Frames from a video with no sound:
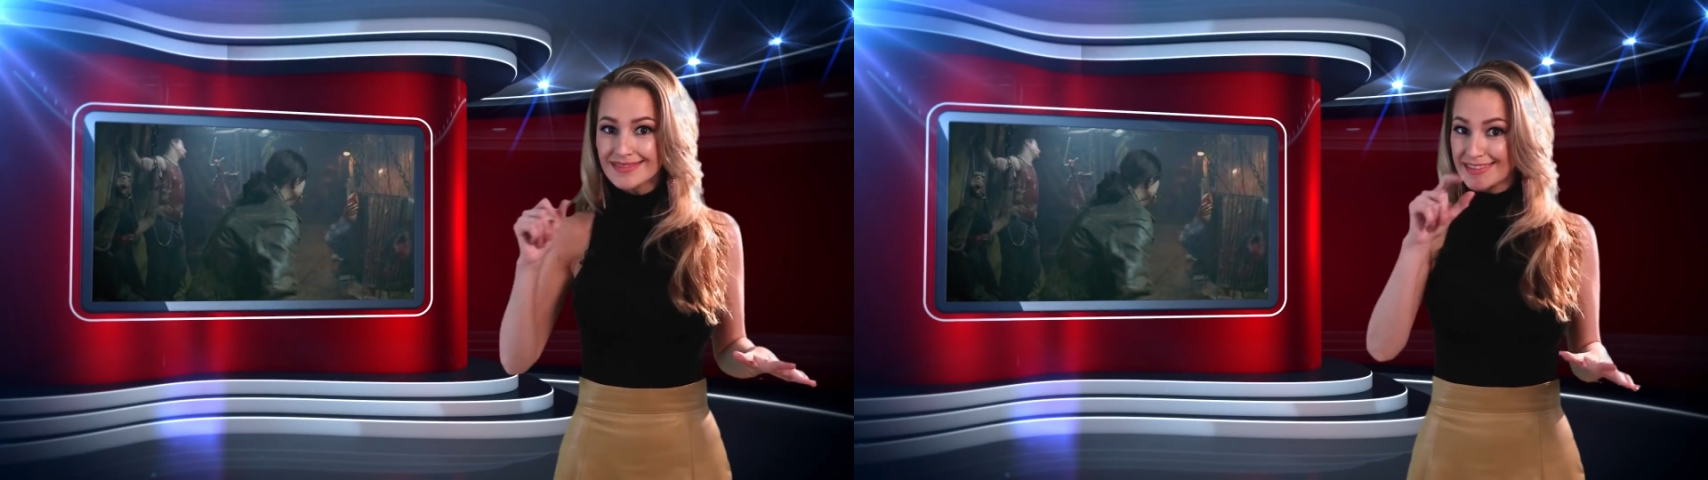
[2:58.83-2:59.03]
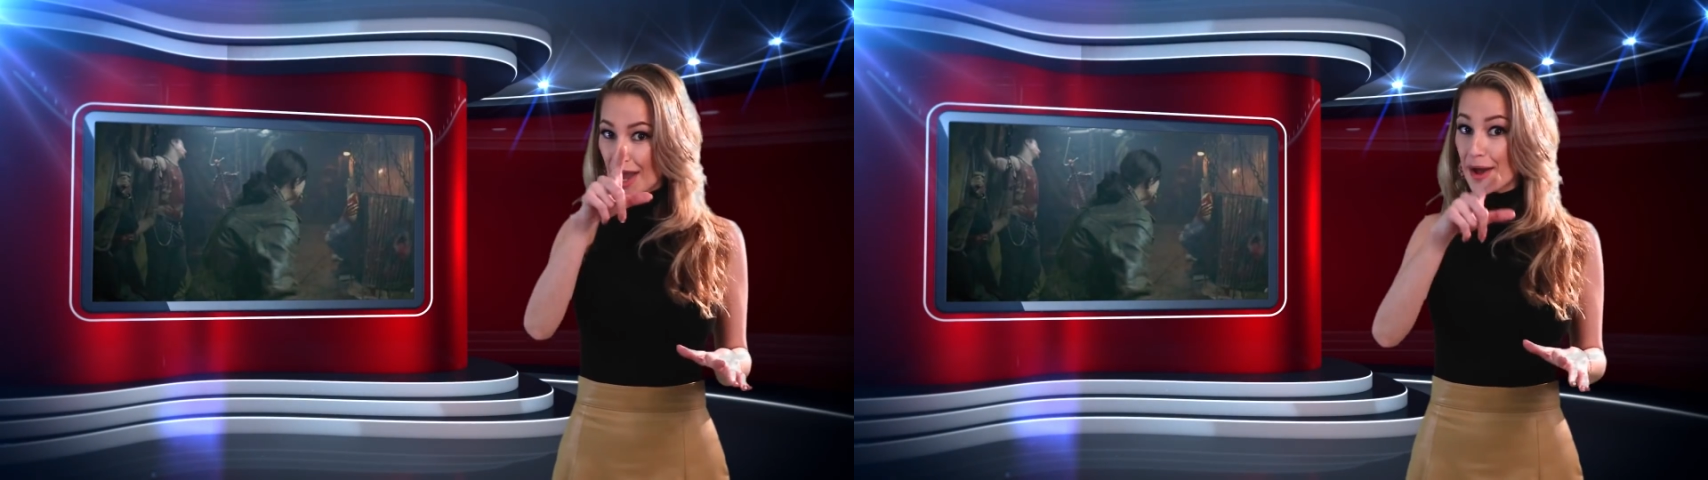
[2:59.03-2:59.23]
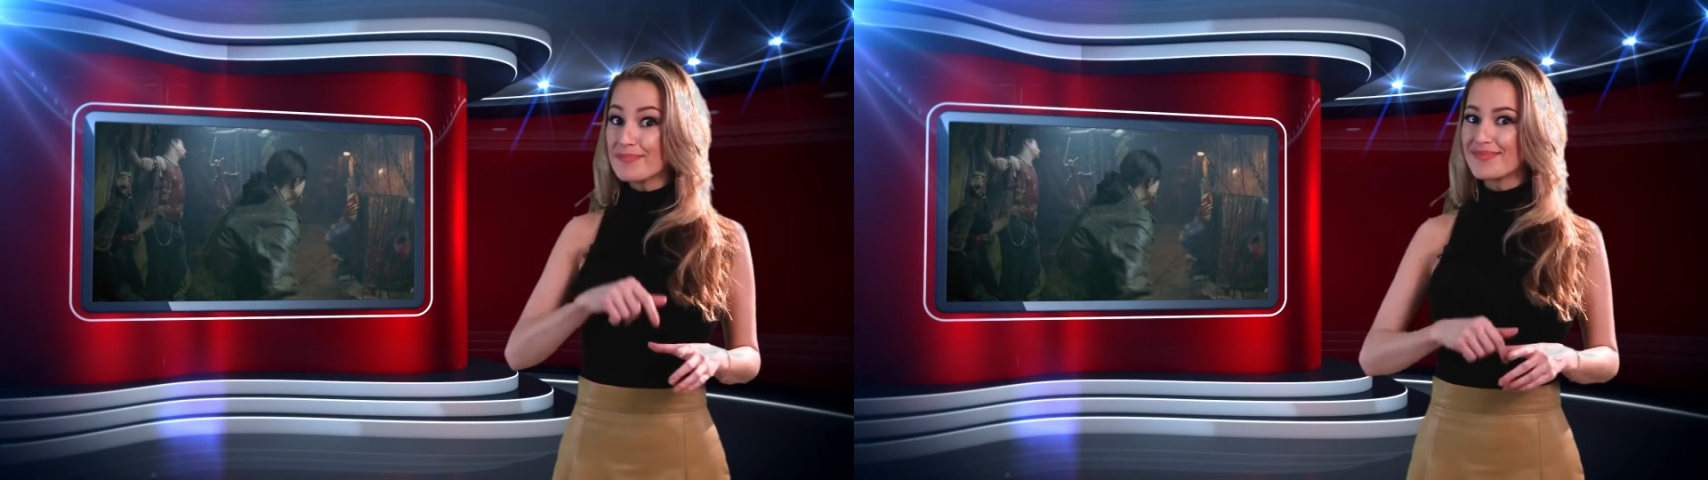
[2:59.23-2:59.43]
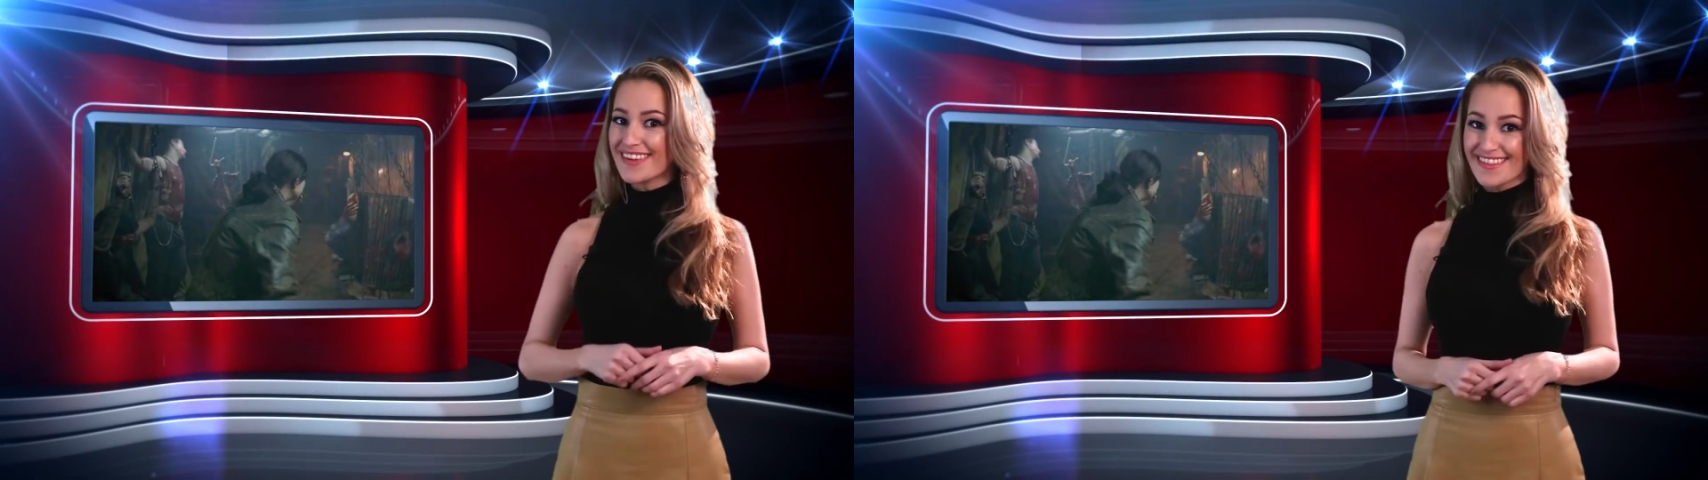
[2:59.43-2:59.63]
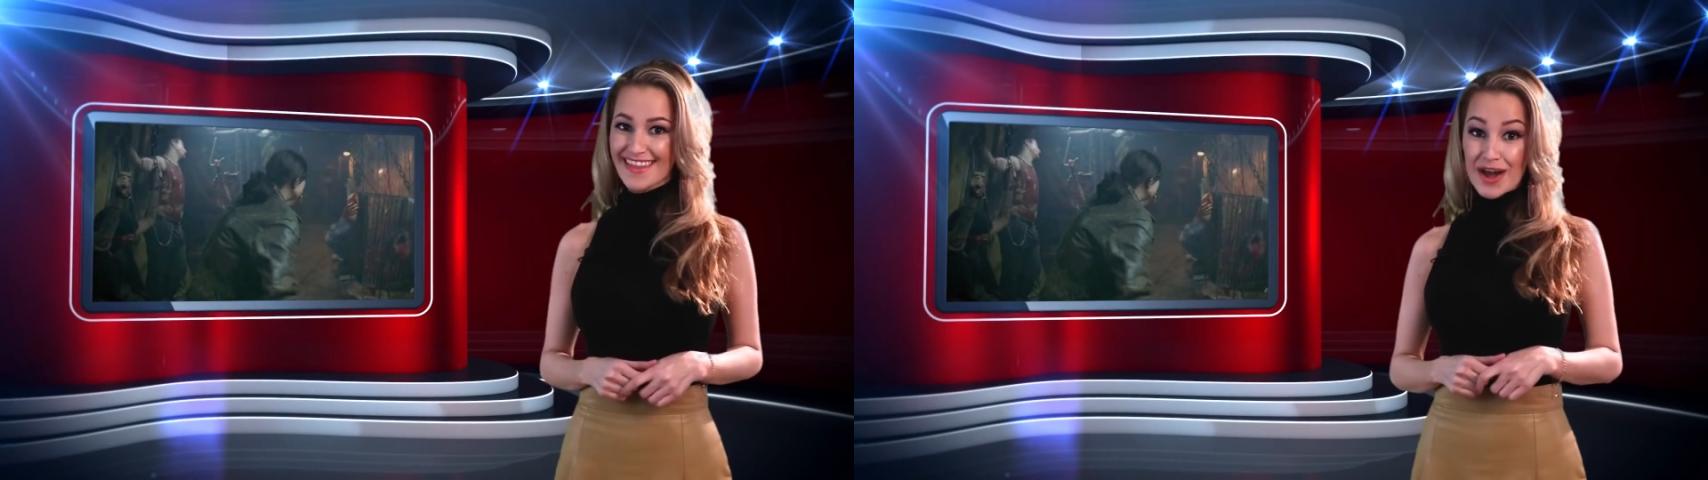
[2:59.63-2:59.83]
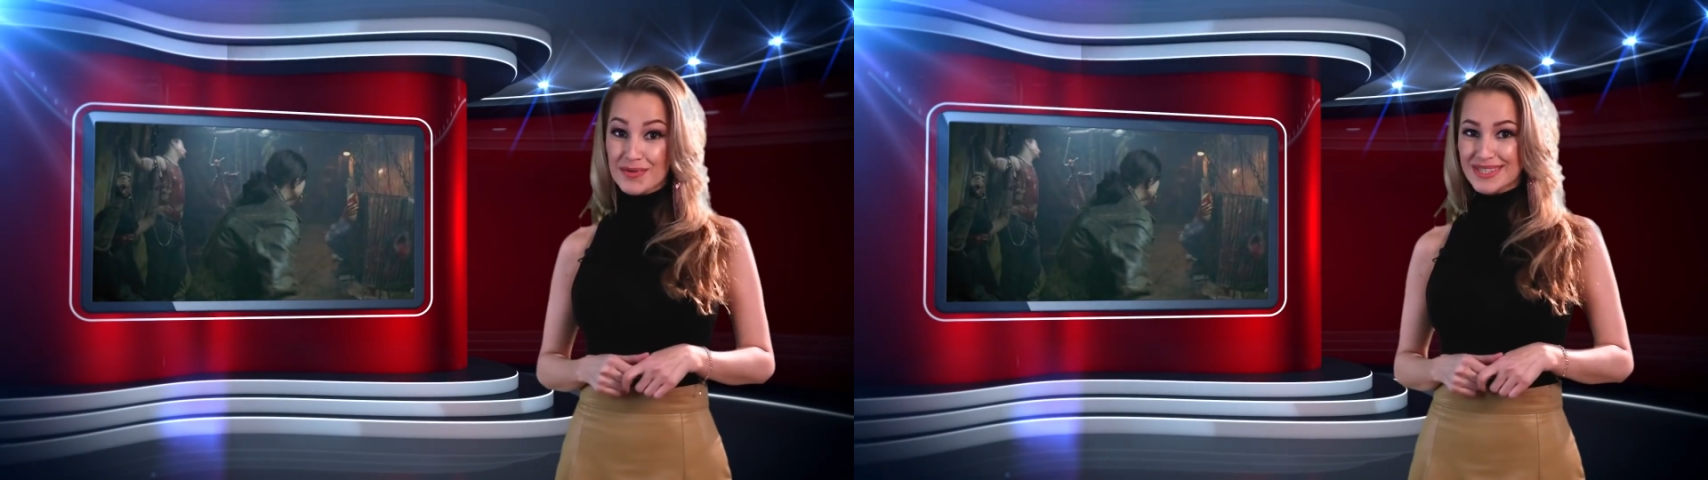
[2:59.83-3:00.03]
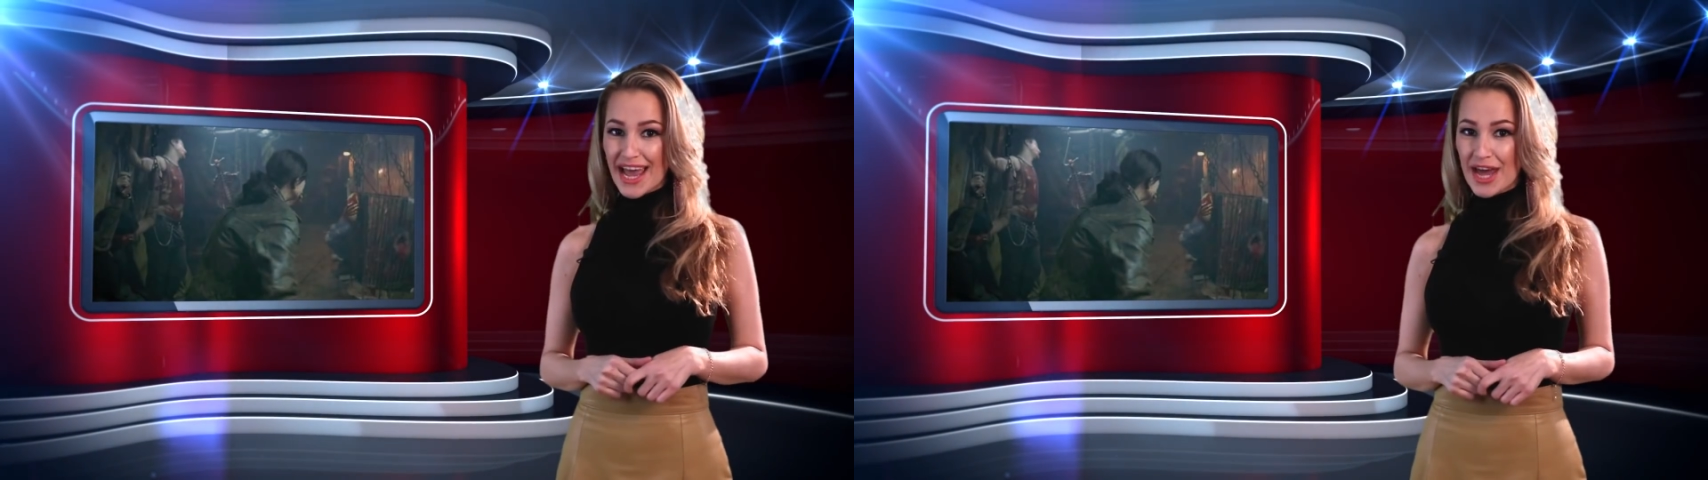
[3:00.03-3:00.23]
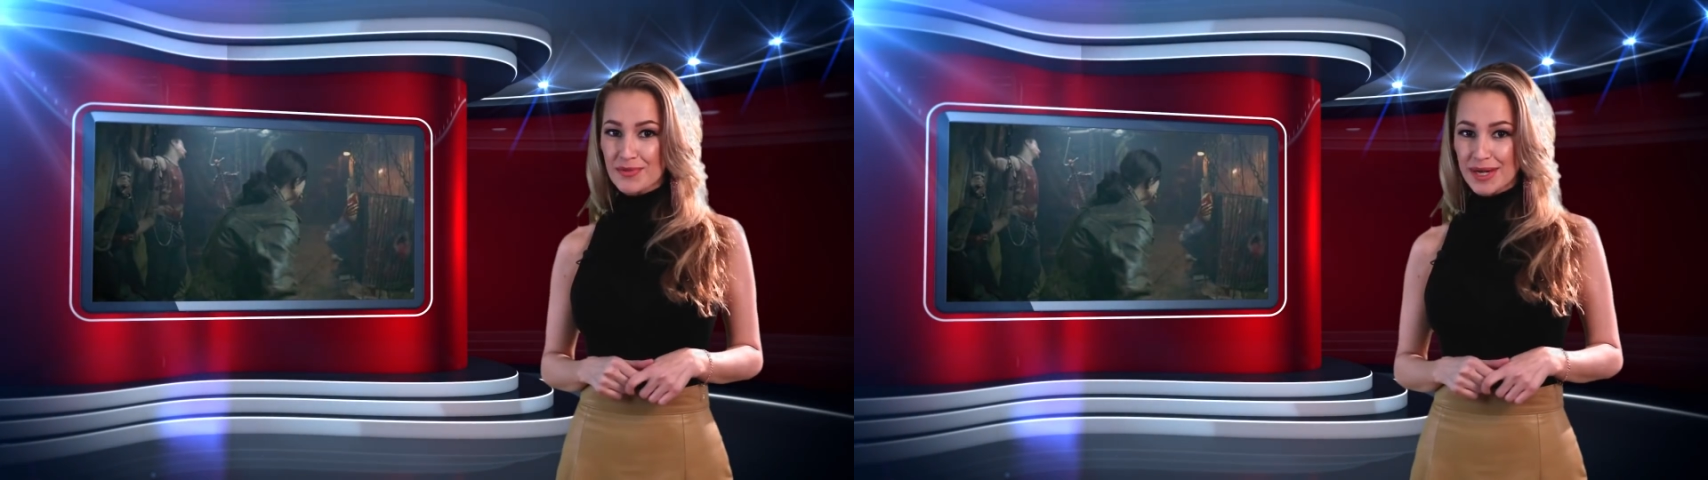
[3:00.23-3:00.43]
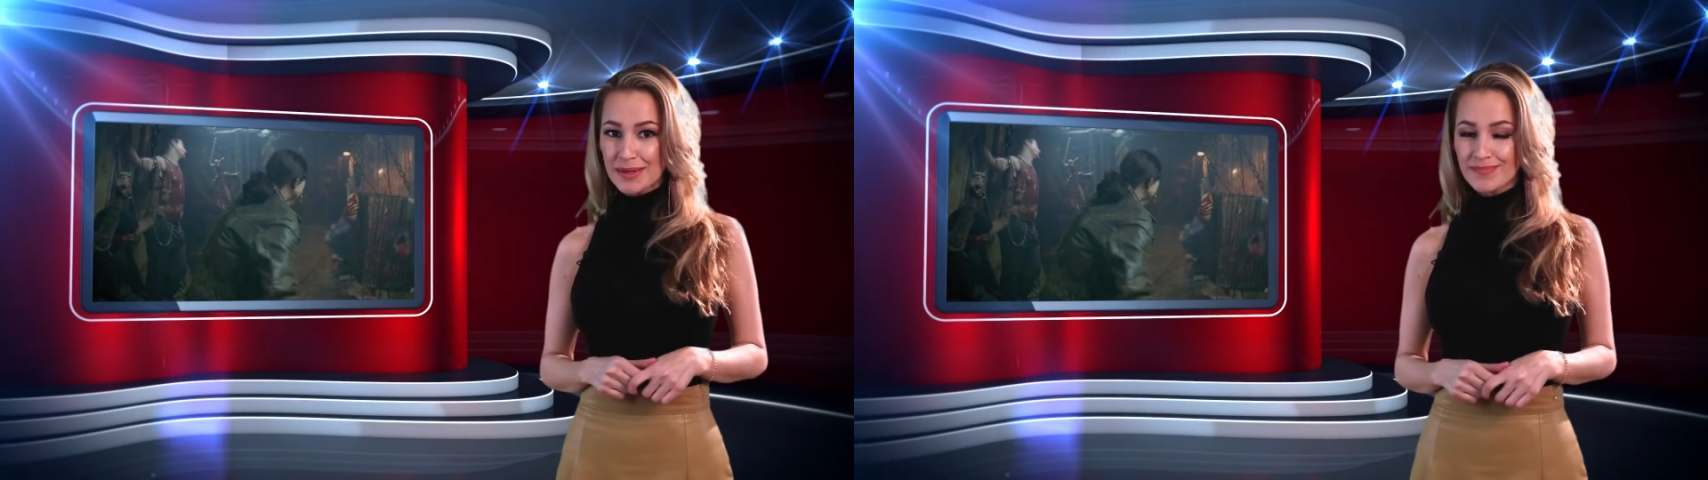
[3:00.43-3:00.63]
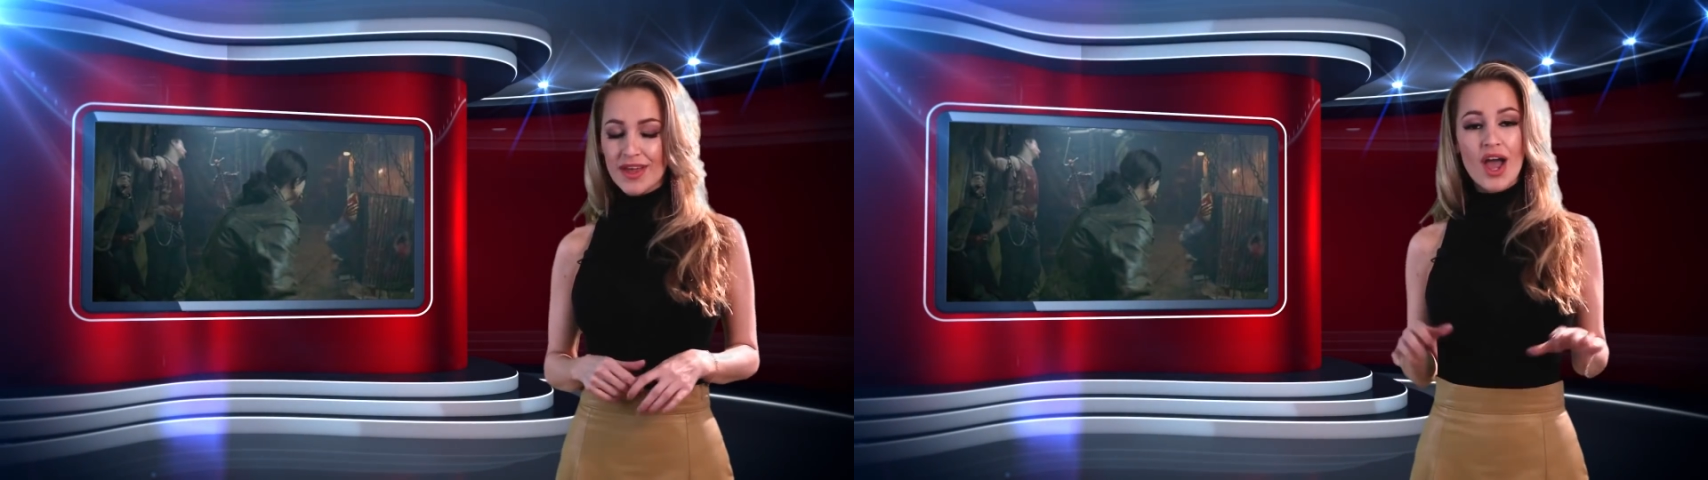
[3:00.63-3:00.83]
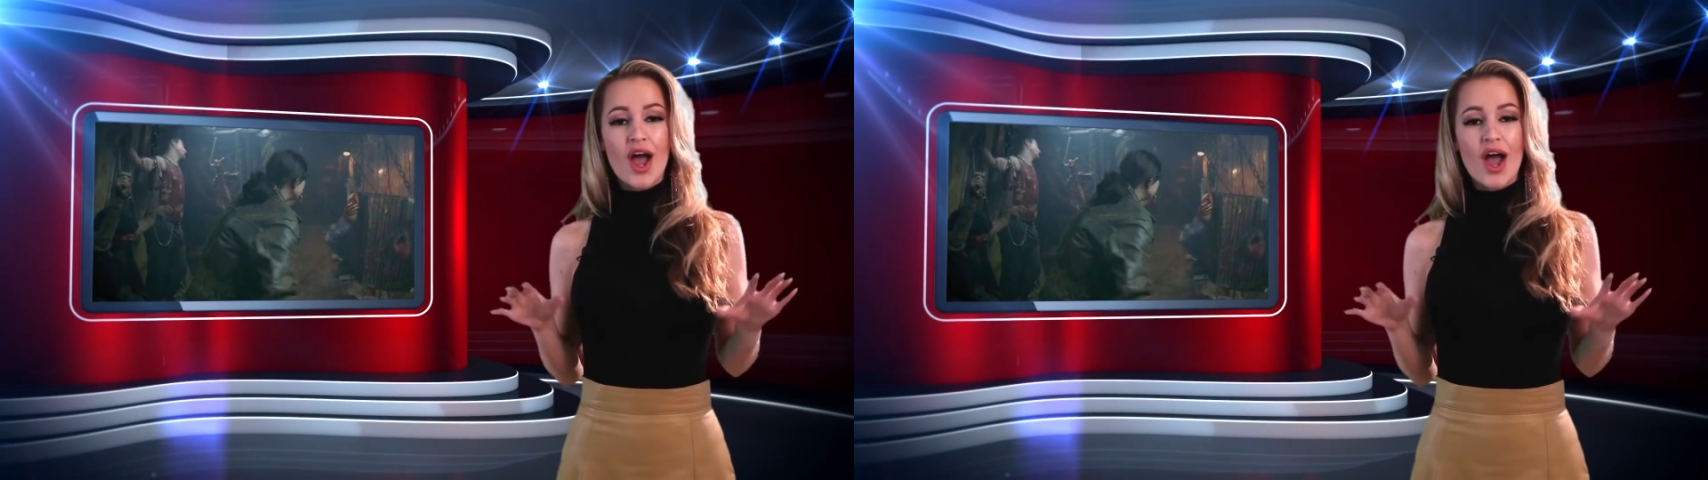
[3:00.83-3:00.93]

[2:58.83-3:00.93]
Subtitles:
Yep, that was Henry.